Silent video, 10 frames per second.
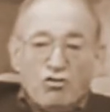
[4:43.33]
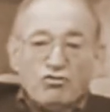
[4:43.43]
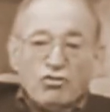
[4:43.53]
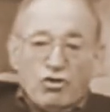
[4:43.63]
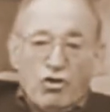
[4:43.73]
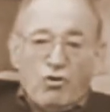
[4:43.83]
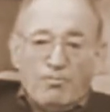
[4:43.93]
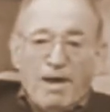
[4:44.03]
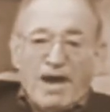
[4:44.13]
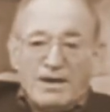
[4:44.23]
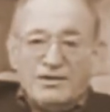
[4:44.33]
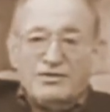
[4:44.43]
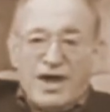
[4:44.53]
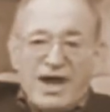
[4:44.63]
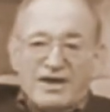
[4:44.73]
don't go back
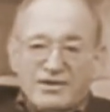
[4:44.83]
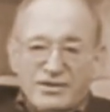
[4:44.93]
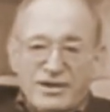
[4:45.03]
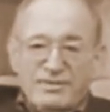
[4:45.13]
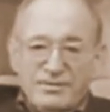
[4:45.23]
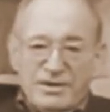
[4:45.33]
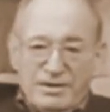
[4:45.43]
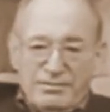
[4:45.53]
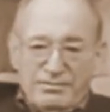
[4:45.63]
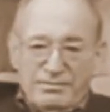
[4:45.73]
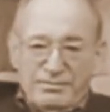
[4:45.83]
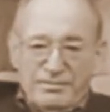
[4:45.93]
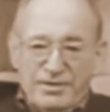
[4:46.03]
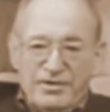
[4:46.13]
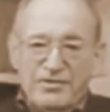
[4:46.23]
into academia.
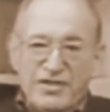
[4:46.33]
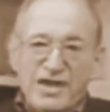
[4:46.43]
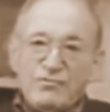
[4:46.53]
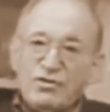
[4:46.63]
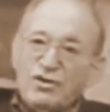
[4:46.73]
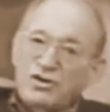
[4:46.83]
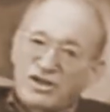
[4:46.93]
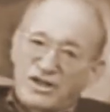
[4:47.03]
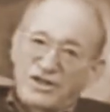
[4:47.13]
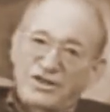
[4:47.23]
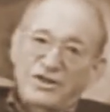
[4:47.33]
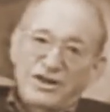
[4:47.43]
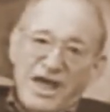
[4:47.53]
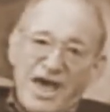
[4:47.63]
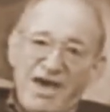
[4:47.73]
They will
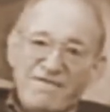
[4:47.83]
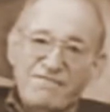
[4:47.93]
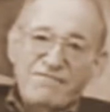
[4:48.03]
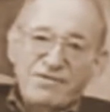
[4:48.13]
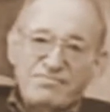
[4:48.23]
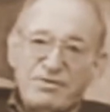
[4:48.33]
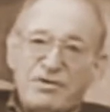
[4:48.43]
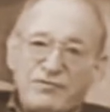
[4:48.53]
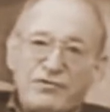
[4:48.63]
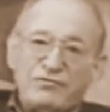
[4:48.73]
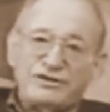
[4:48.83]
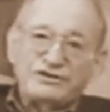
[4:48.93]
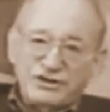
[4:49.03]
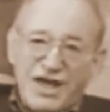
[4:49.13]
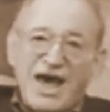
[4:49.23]
kill every bit of
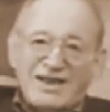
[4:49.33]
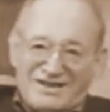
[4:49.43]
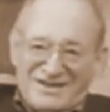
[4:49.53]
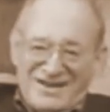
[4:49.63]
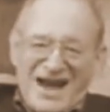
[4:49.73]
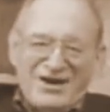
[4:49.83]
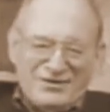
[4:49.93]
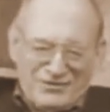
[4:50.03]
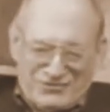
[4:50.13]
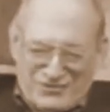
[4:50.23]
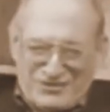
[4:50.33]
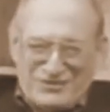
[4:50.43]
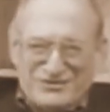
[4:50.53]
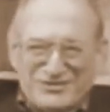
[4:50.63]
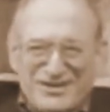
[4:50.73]
originality out of
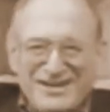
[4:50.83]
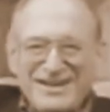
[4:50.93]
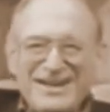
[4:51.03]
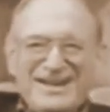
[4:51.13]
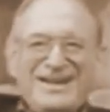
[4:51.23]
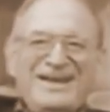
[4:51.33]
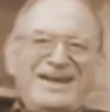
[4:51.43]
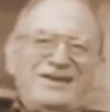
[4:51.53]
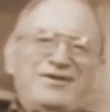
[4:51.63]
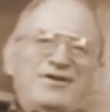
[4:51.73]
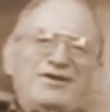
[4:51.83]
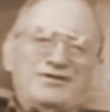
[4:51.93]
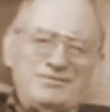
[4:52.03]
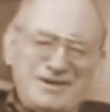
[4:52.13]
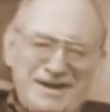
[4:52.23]
you. In order
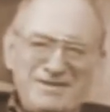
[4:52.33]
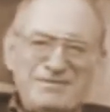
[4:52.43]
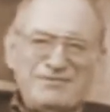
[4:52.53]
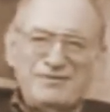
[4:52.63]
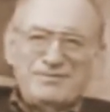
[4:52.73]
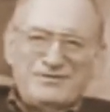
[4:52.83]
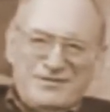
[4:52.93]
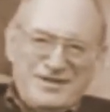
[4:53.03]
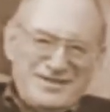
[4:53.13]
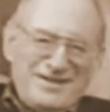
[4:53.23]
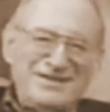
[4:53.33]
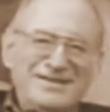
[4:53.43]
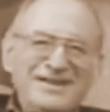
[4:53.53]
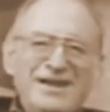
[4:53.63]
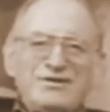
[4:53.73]
to become a full professor,
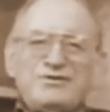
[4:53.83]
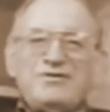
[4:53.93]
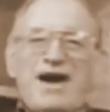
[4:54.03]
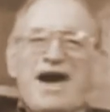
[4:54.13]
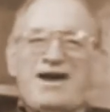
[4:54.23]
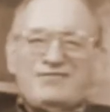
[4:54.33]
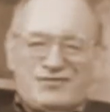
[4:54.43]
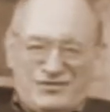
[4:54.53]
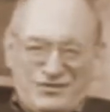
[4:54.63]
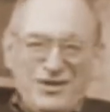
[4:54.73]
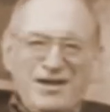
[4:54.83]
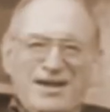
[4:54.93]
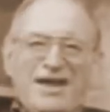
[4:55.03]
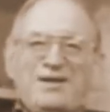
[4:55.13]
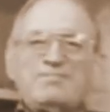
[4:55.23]
you have to
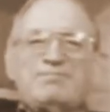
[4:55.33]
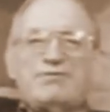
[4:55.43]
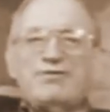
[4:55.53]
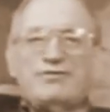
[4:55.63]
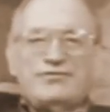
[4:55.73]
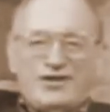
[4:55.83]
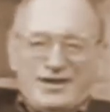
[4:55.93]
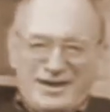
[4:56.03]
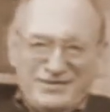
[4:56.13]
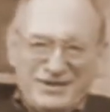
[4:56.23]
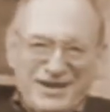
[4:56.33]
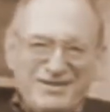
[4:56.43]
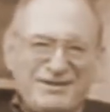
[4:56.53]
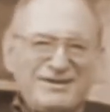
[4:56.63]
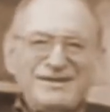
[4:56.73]
get approved on every
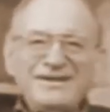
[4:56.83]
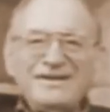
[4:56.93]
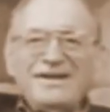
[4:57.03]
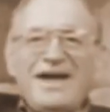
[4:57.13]
level,